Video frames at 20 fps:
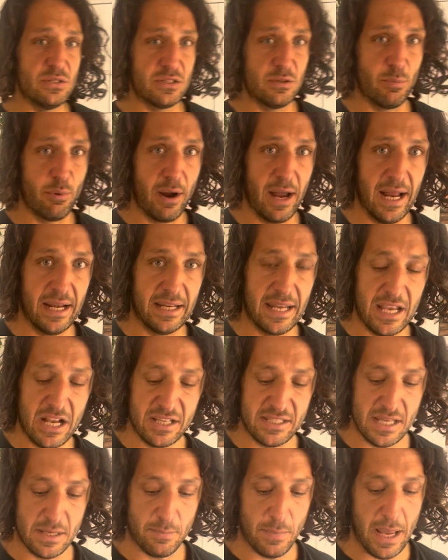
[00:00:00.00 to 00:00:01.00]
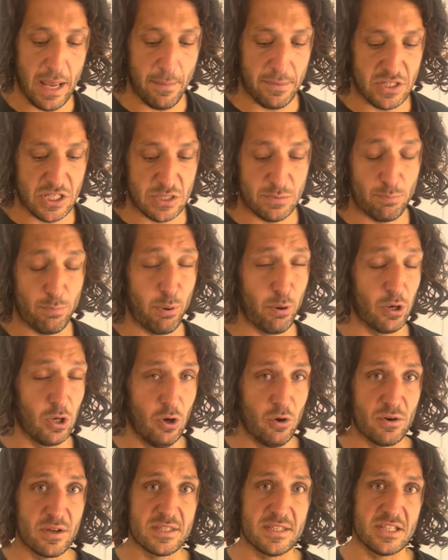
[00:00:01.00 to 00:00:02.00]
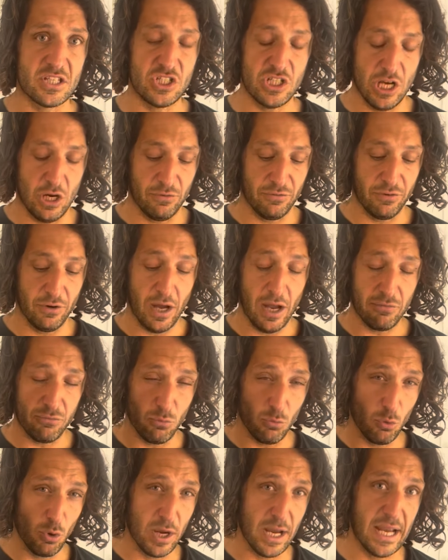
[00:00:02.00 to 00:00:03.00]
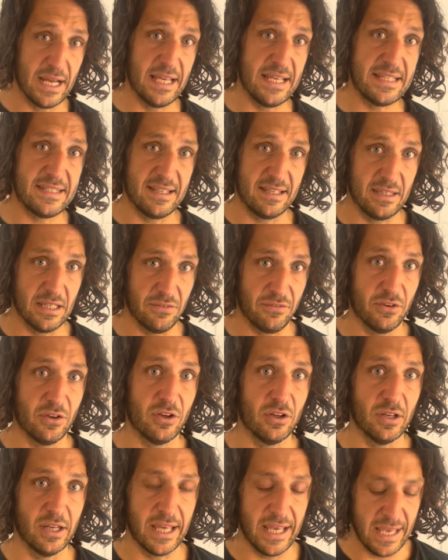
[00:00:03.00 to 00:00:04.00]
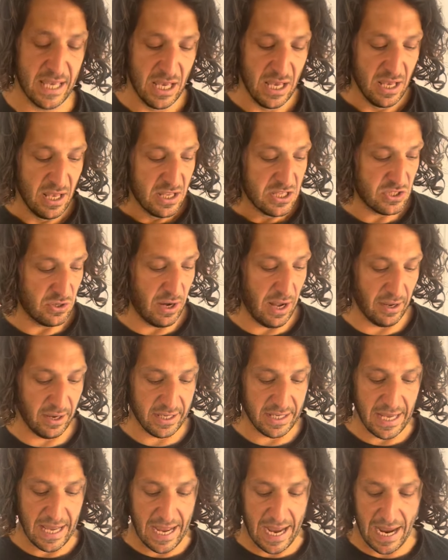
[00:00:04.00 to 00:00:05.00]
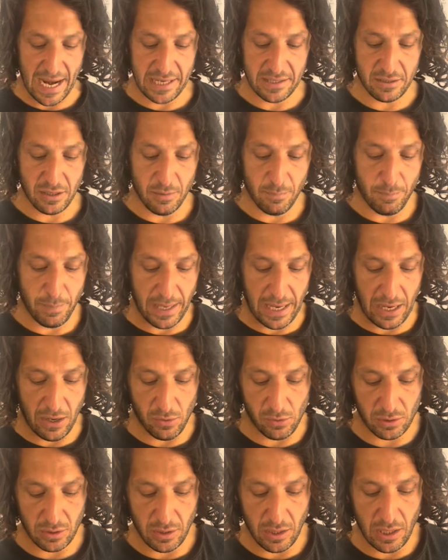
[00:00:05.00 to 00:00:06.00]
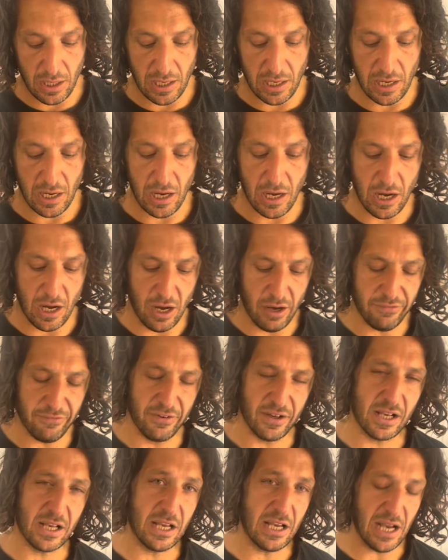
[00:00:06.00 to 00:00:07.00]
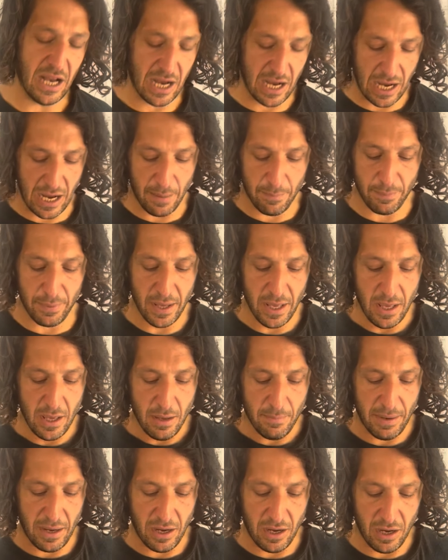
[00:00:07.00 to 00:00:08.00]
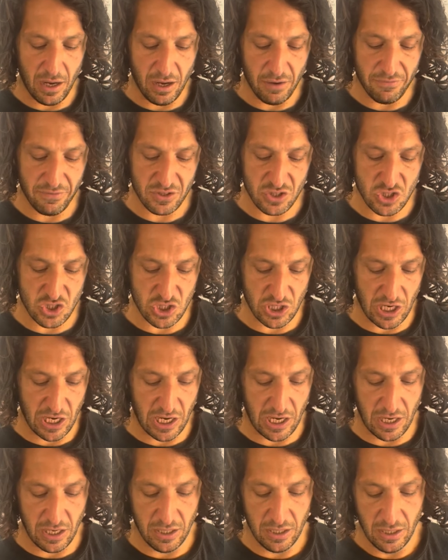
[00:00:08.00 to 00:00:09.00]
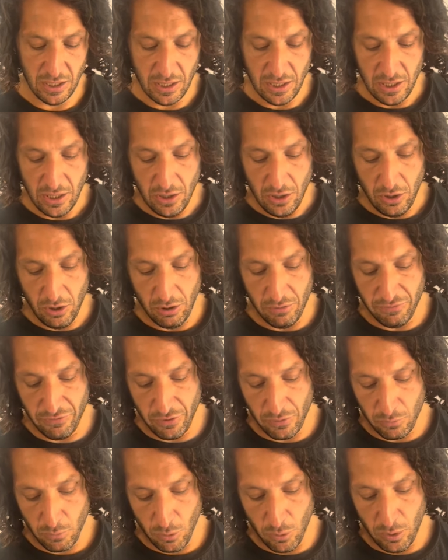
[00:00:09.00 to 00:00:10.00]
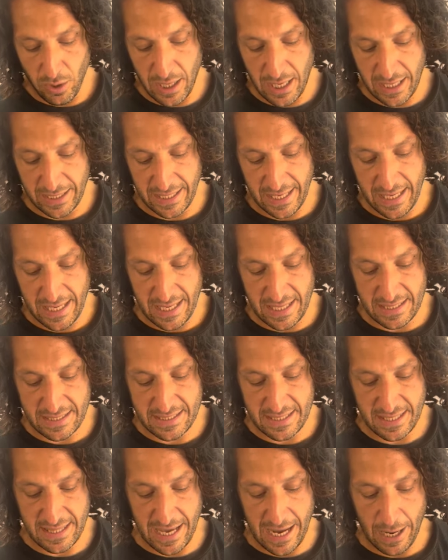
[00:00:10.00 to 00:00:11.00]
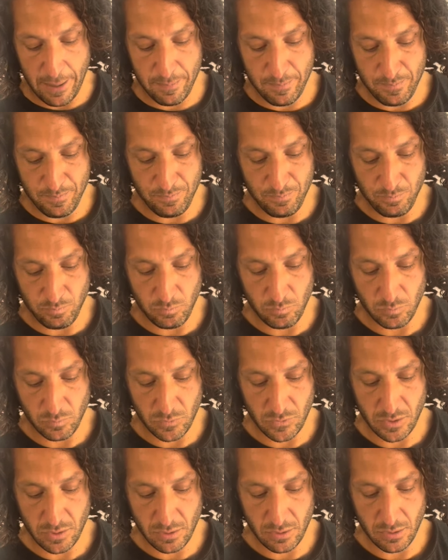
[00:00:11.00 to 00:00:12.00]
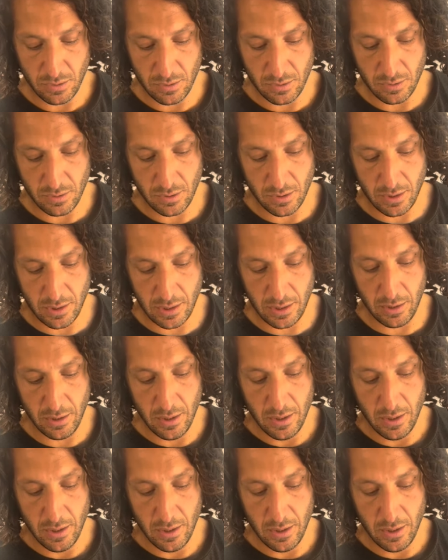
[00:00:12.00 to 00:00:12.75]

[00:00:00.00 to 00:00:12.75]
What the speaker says: the brandy because it just prolongs the shelf life really significantly. So I'm going to add about half a cup, about half a jar of the raw honey into that. Okay.